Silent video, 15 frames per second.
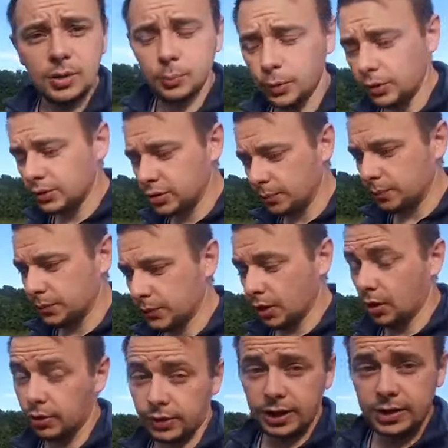in Bolton
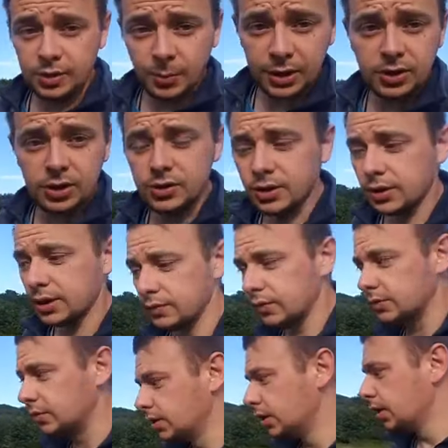or Greater Manchester
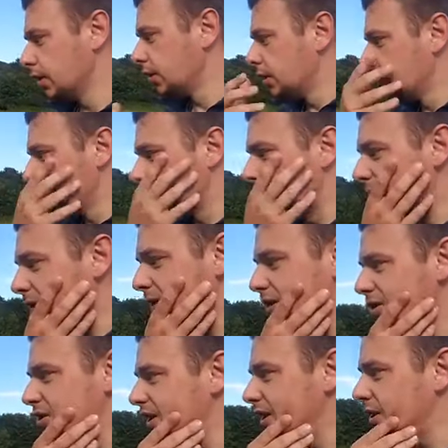even. You're going
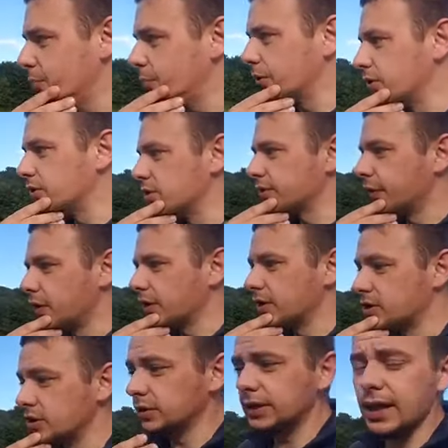to see an abundance of
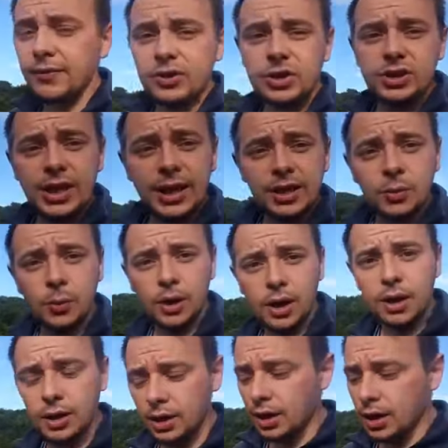orchids you'll never see
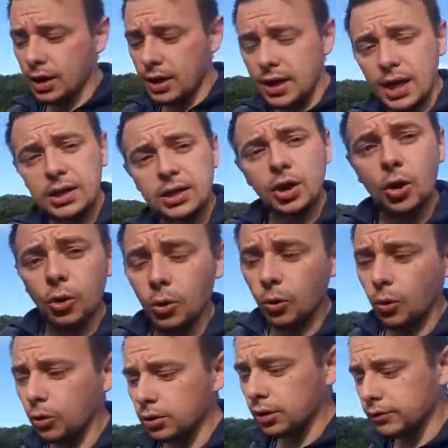anywhere in the
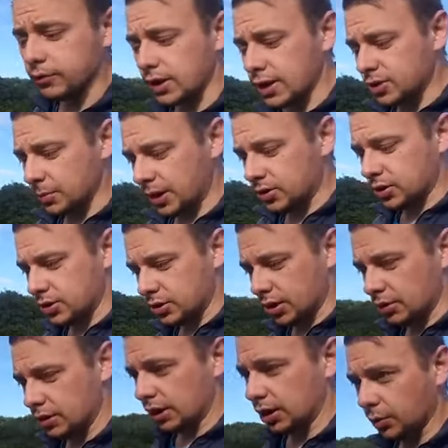whole of Greater Manchester.
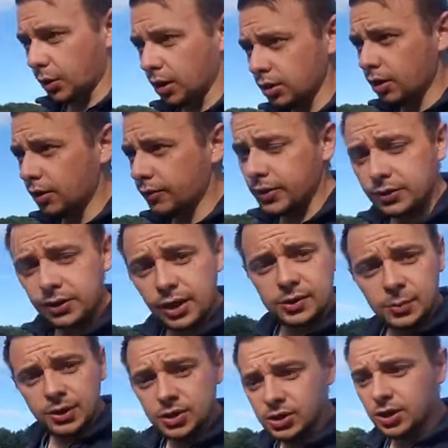You can go all over the Greater
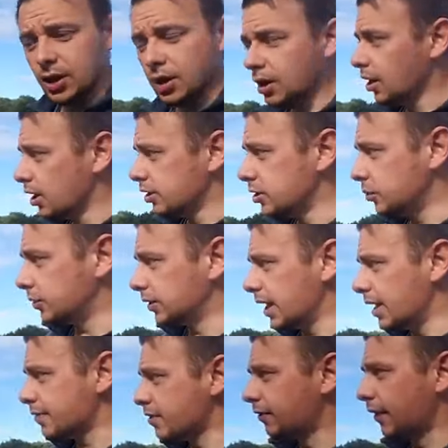Manchester, you will
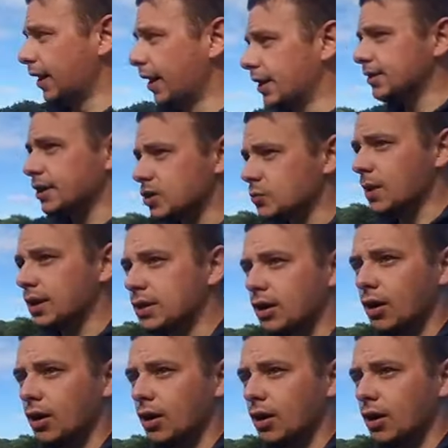never find as many